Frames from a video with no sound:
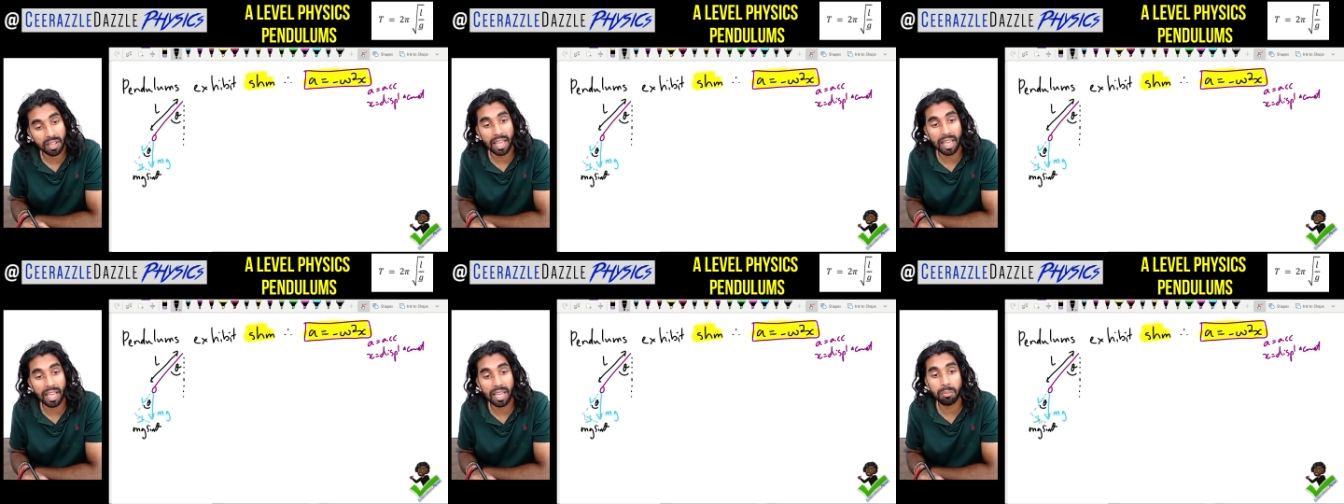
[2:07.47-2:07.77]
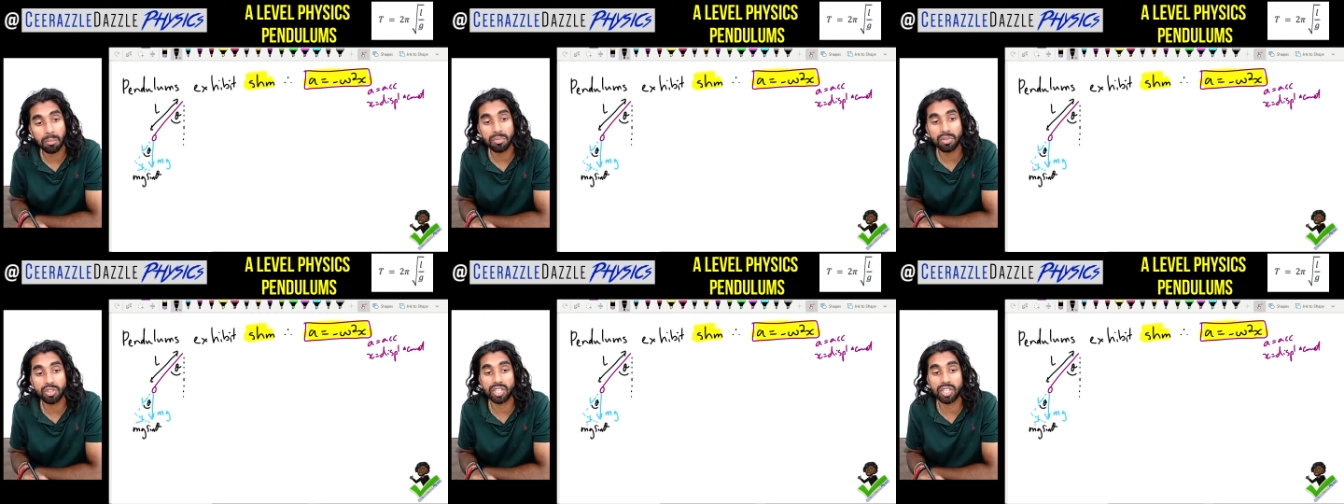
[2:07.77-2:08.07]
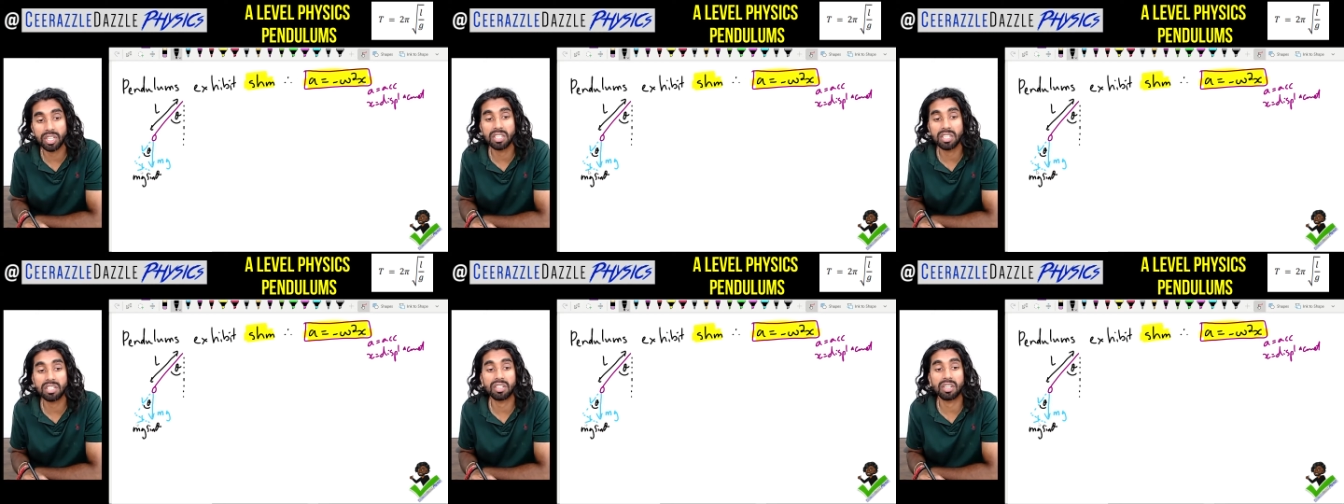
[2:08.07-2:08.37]

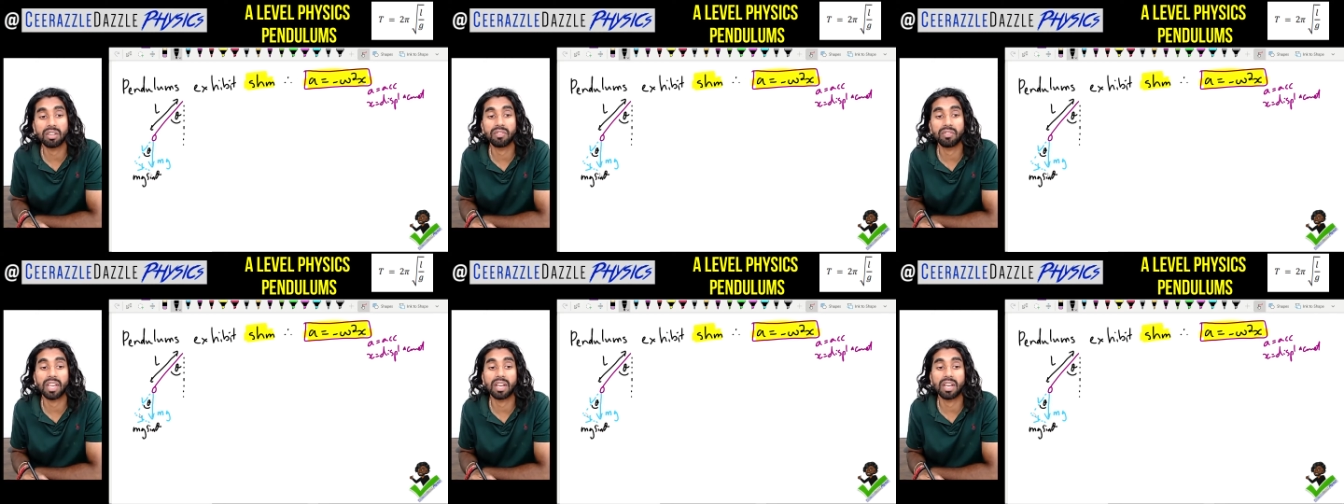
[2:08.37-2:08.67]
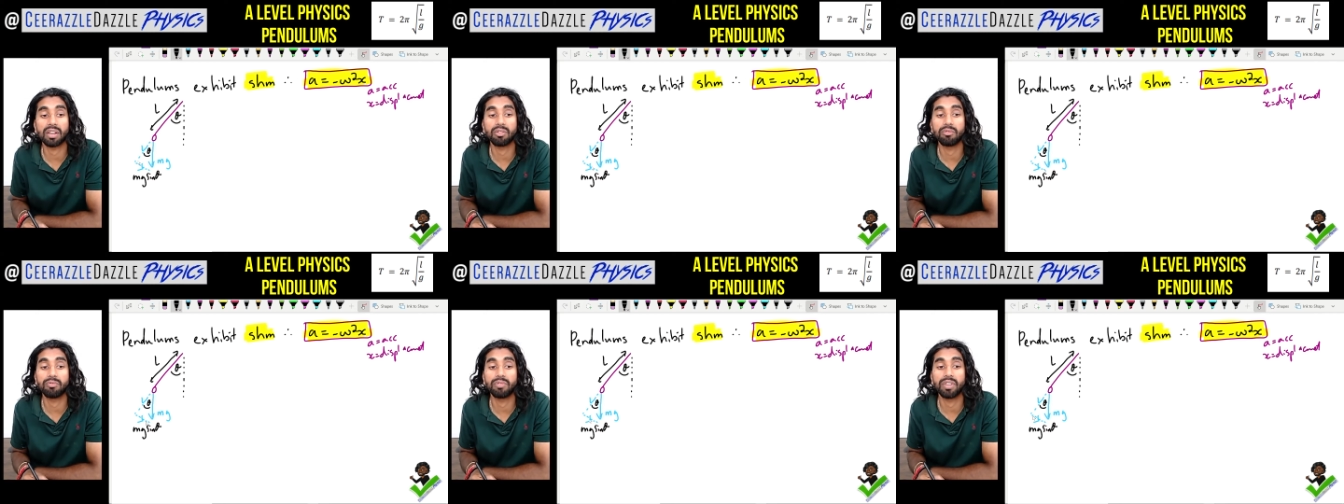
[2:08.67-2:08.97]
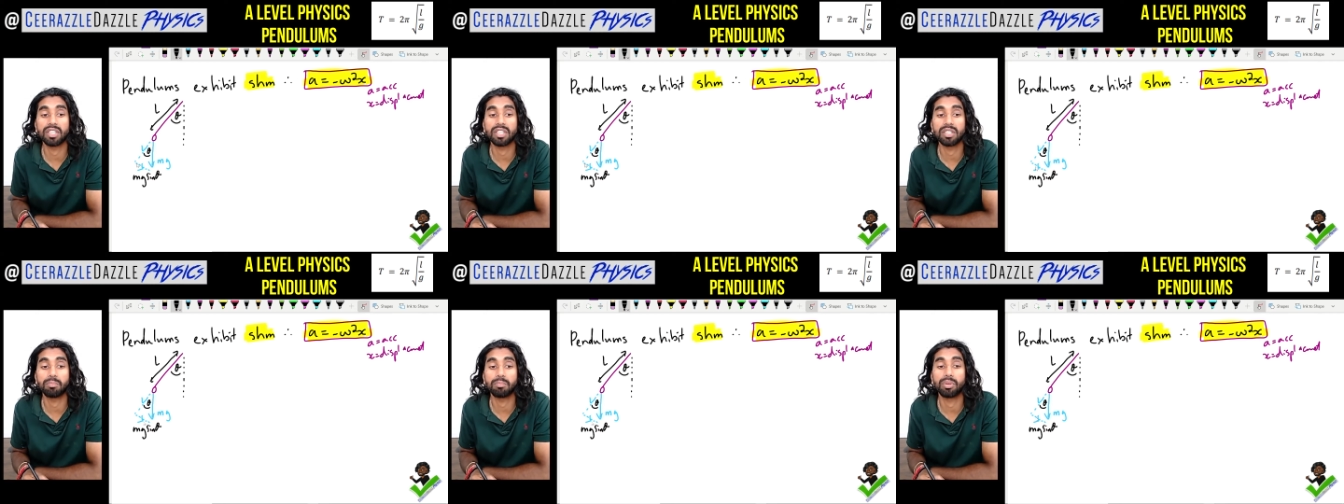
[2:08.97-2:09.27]
mg sine of the angle
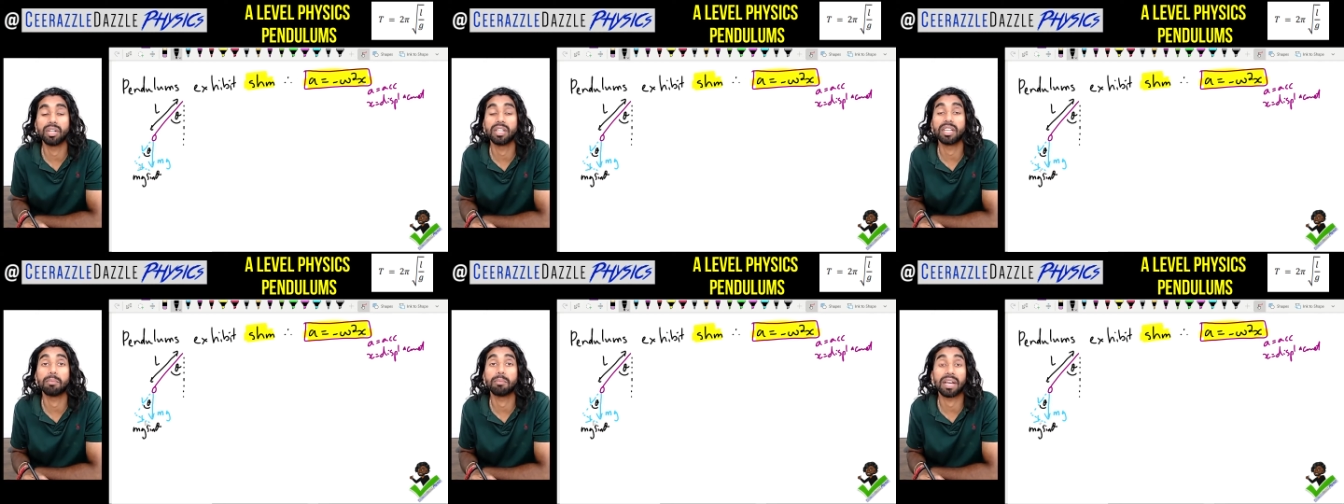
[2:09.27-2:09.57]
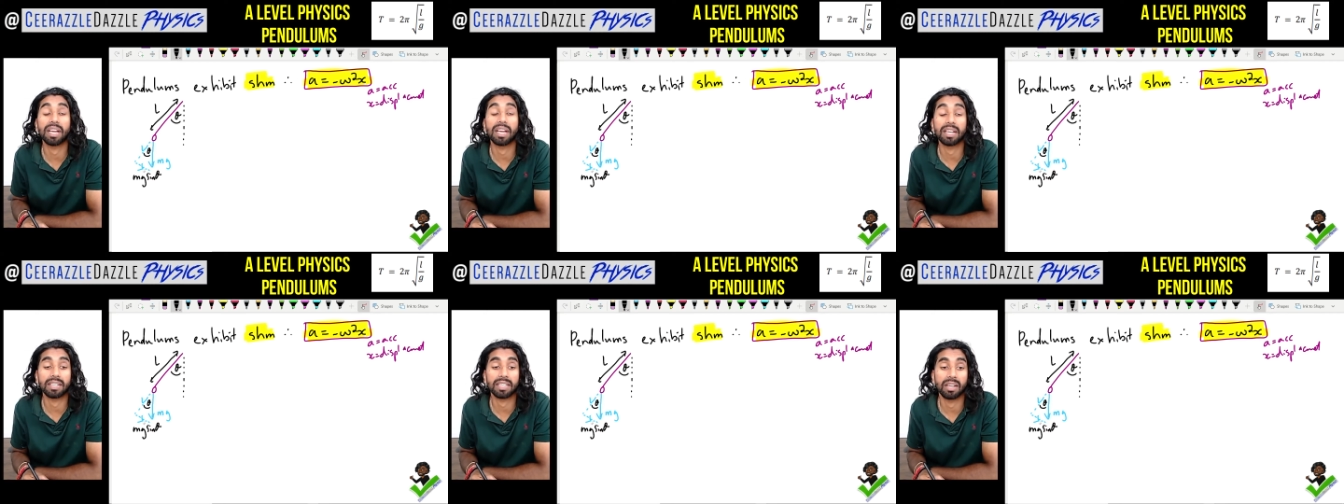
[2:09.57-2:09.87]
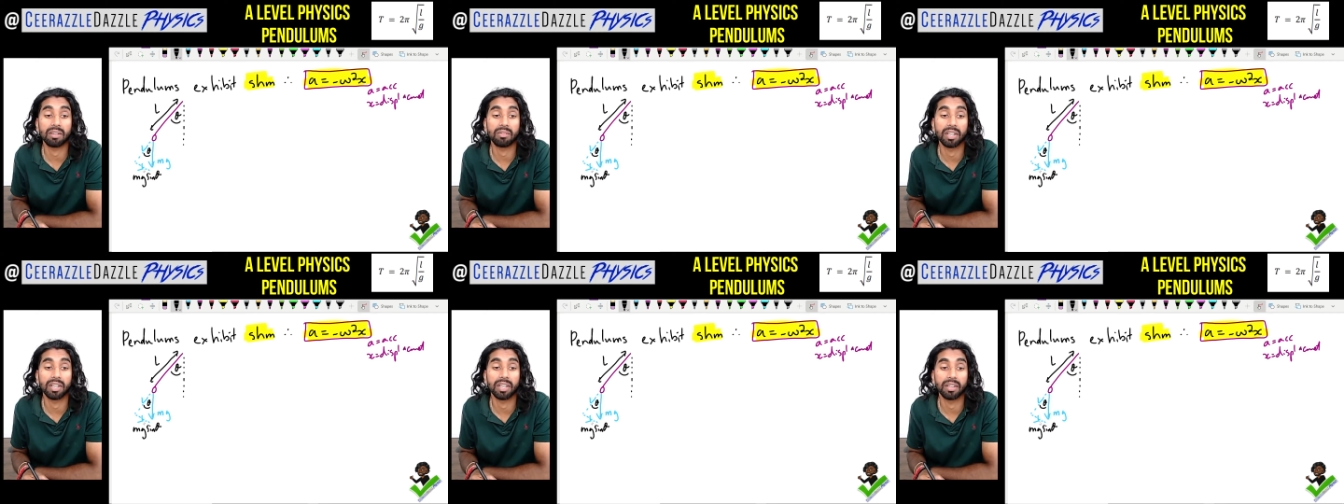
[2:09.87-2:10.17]
theta pulling it back
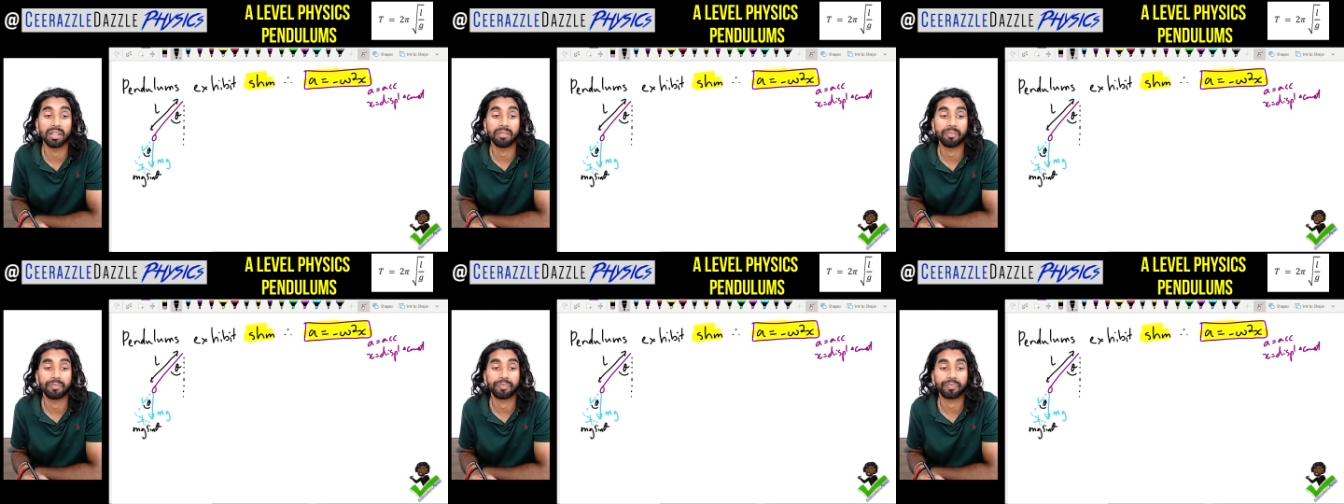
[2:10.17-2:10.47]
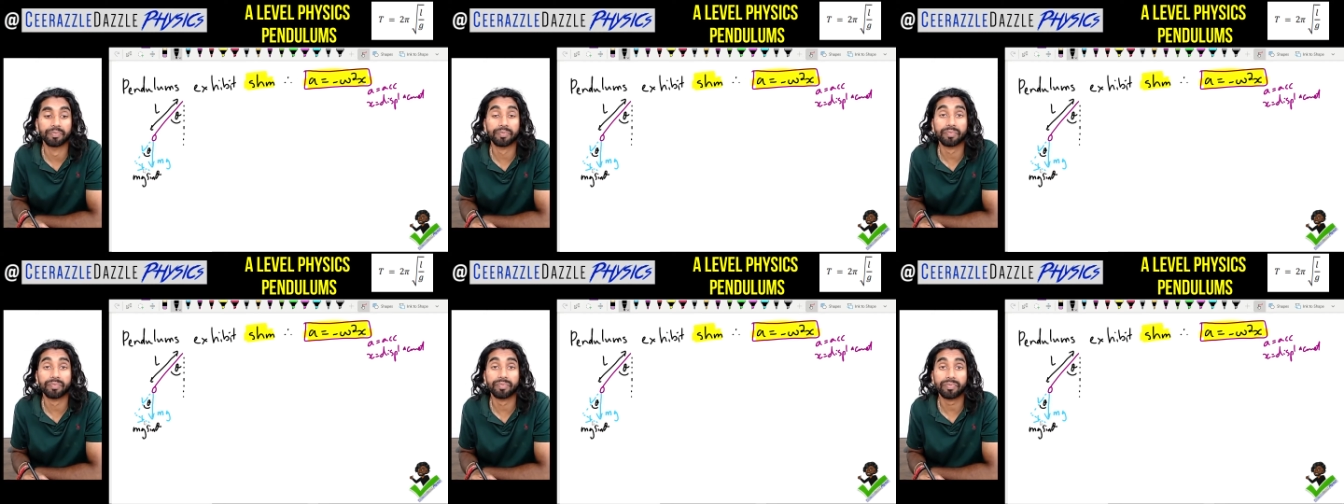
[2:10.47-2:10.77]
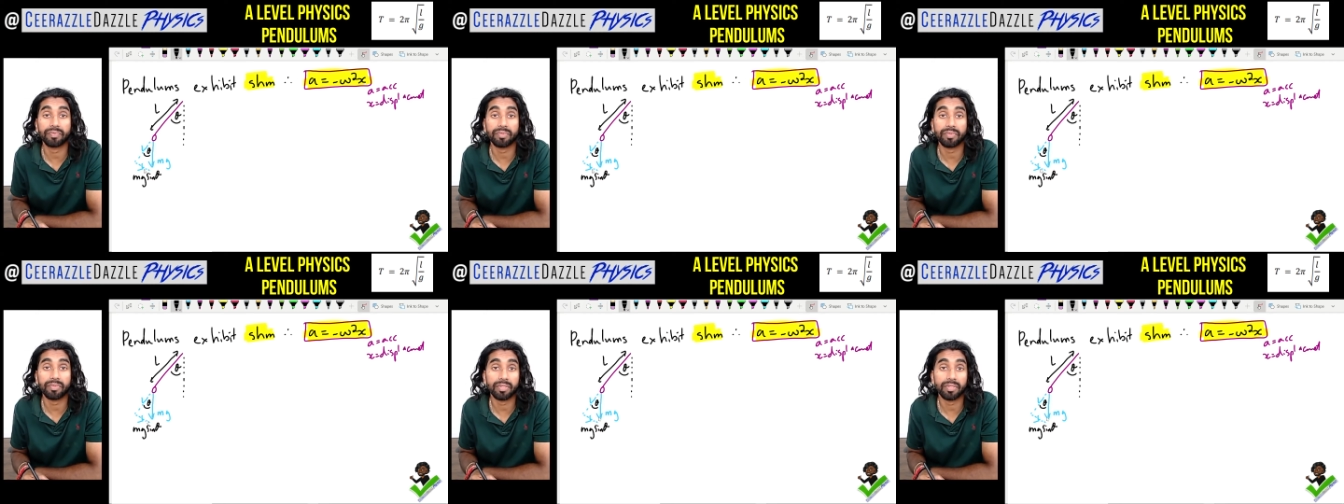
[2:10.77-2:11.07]
down here.
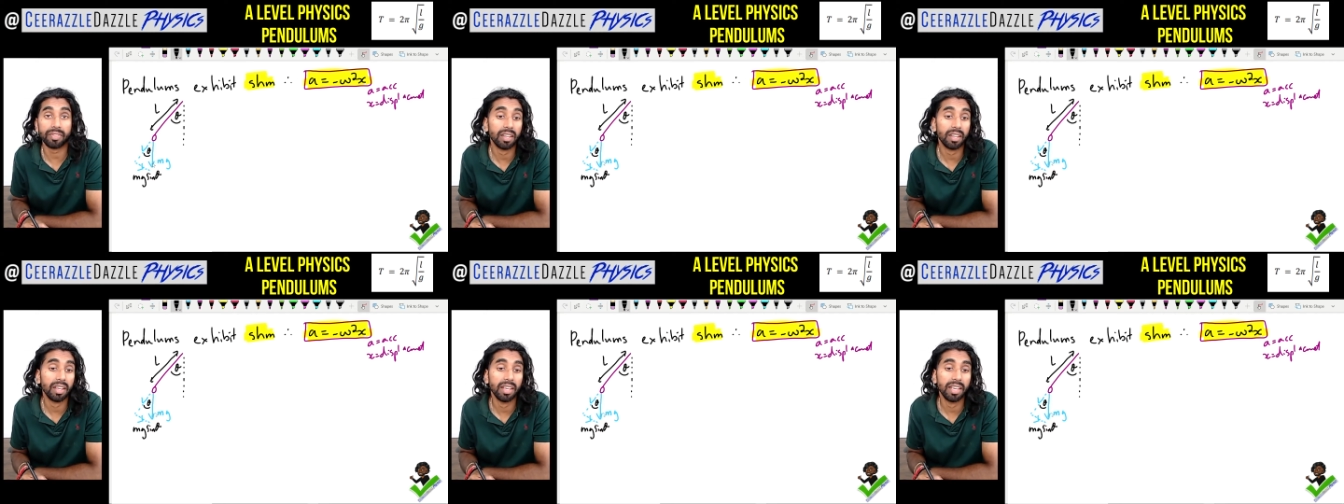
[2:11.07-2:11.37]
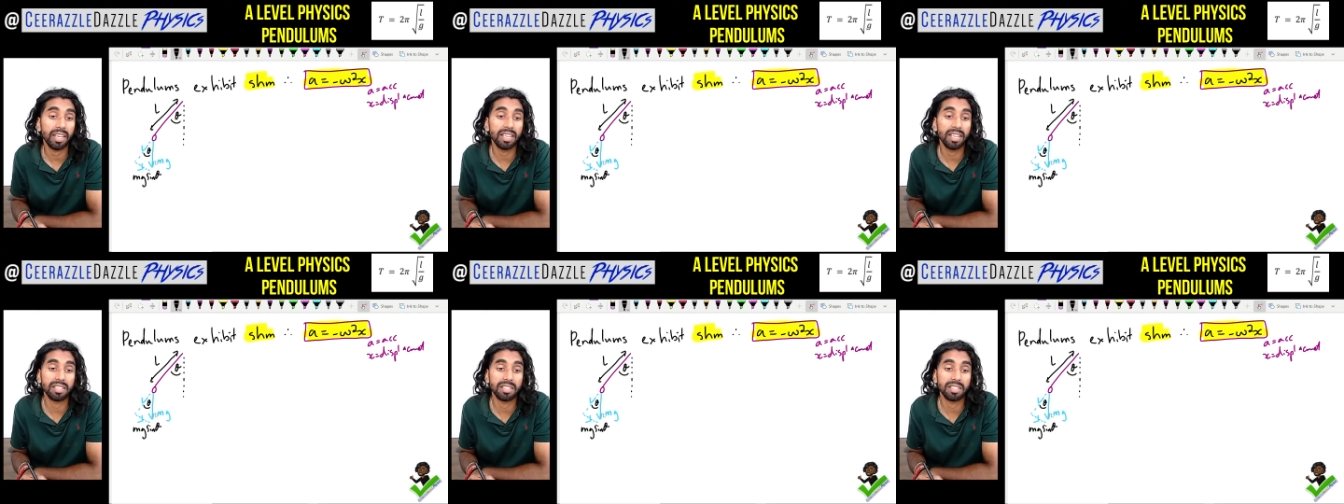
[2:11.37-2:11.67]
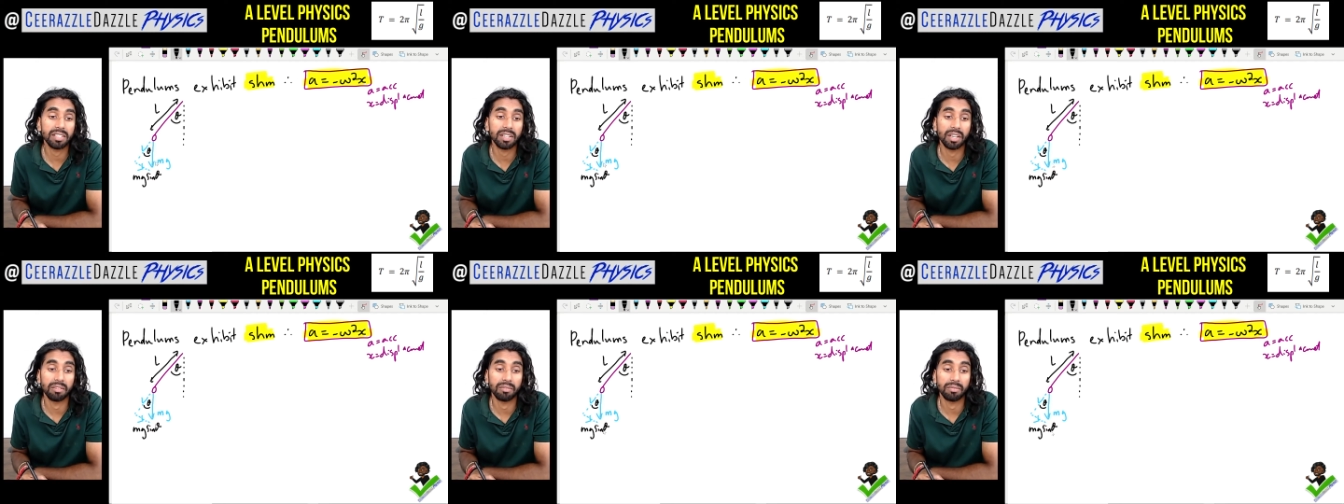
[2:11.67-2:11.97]
Easy
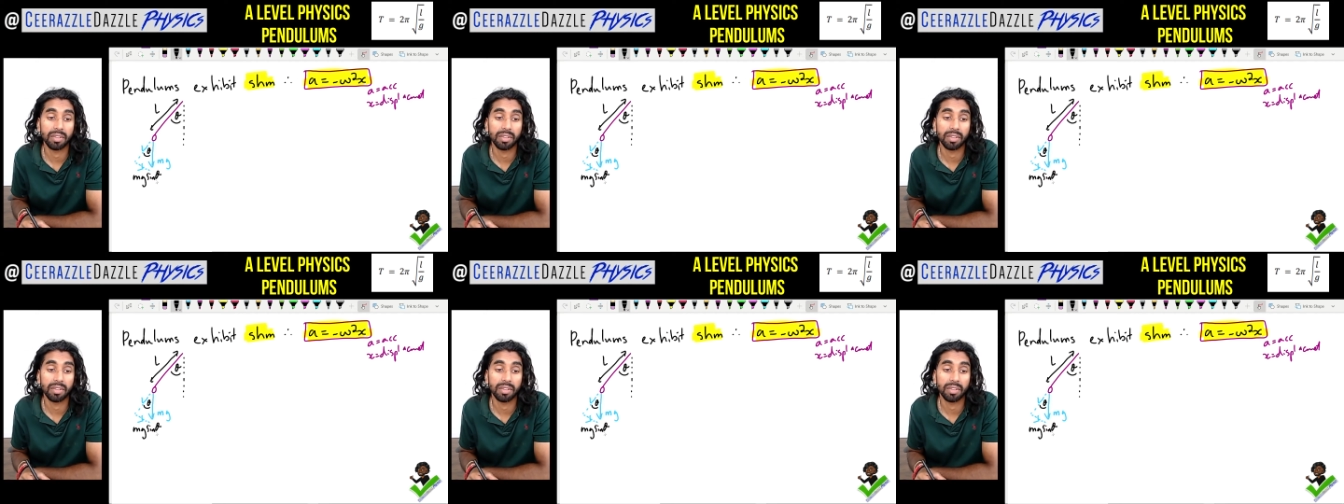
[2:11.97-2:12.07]
stuff.